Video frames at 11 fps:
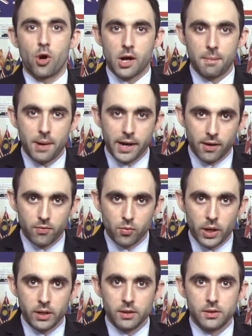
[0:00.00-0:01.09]
Welcome back,
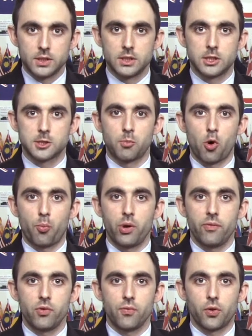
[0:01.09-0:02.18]
everyone. This is a small
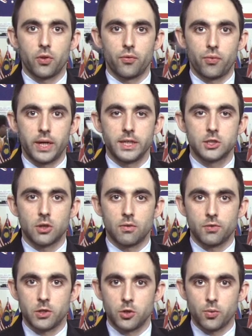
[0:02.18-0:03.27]
preview for the release
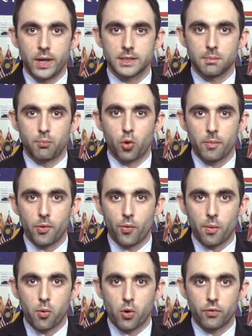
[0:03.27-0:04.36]
of the US employment
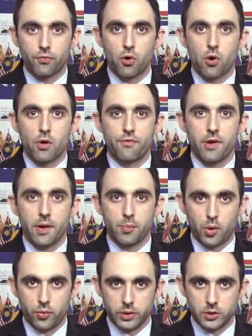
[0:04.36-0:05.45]
report for
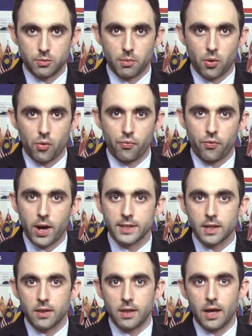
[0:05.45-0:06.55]
February, tomorrow,
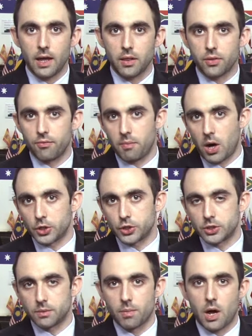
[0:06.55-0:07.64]
Friday, the 8th of
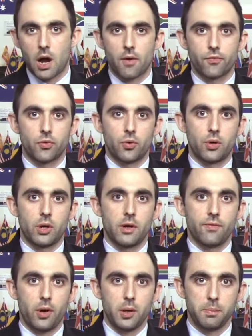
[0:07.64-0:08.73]
March. After
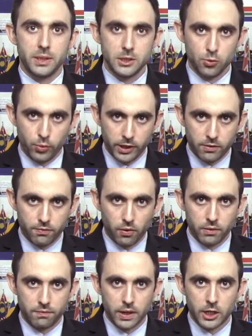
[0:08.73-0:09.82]
a very busy week for
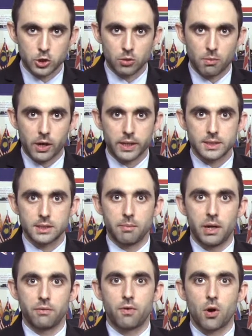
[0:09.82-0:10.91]
the financial markets, the
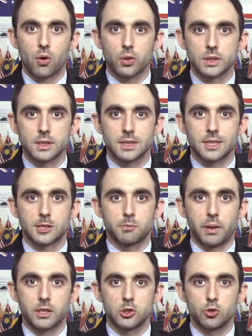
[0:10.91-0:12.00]
main focus is
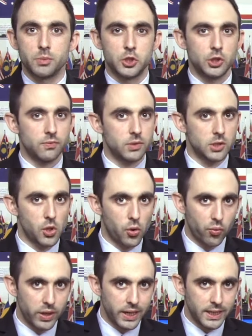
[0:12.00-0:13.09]
expected to be shifted to the
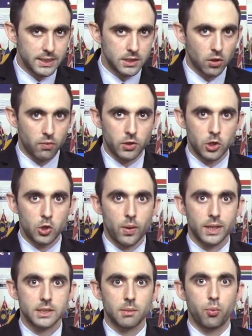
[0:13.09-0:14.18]
release of the
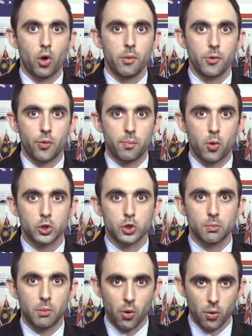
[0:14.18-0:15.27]
US employment report
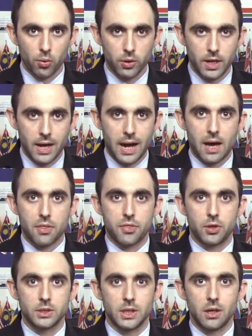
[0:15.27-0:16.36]
tomorrow at
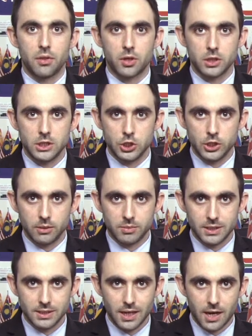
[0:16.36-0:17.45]
13:30
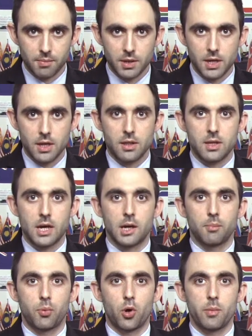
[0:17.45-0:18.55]
GMT time. The
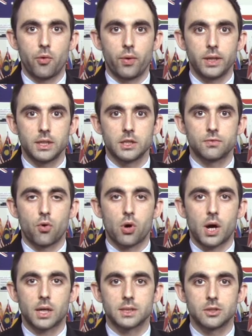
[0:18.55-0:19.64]
unemployment rate is
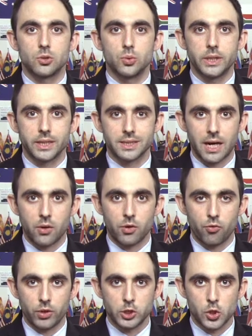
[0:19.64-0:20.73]
forecasted to tick down
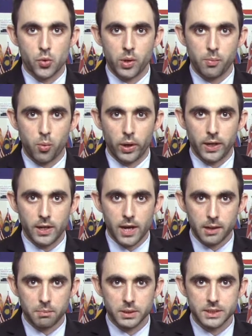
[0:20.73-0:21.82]
and reach
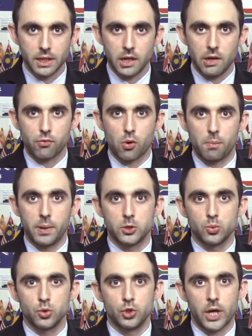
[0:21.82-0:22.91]
3.9% if compared
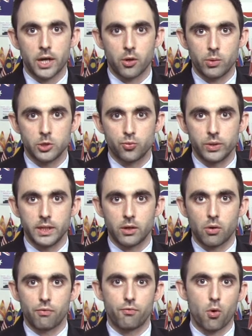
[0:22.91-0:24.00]
to January's reading
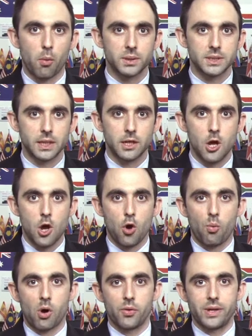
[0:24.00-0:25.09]
of 4%,
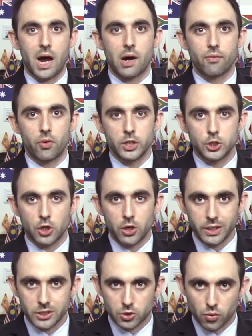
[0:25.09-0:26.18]
while the average
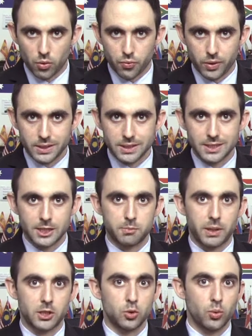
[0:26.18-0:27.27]
earnings growth rate is
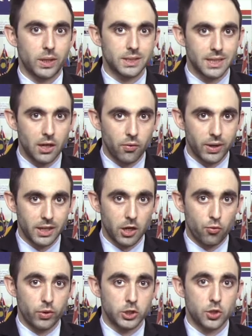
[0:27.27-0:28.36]
expected to accelerate
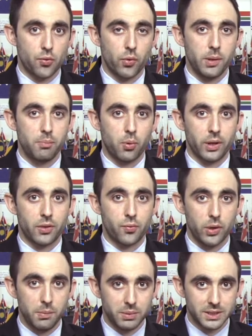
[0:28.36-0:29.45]
and reach
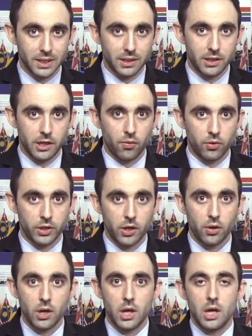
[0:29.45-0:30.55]
3.3% year on
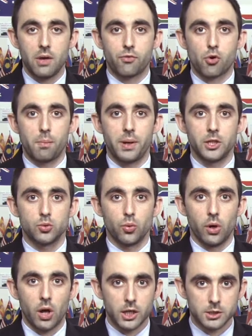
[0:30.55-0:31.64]
year if compared to
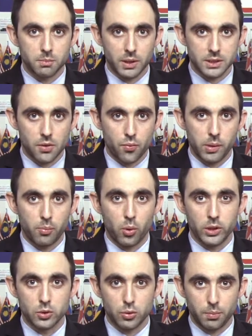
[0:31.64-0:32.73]
last month's
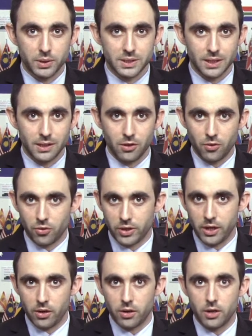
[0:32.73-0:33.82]
3.2% year on
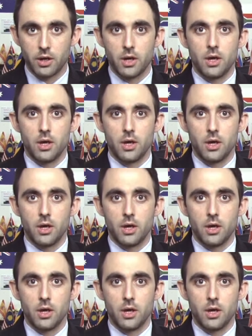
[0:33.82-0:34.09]
year.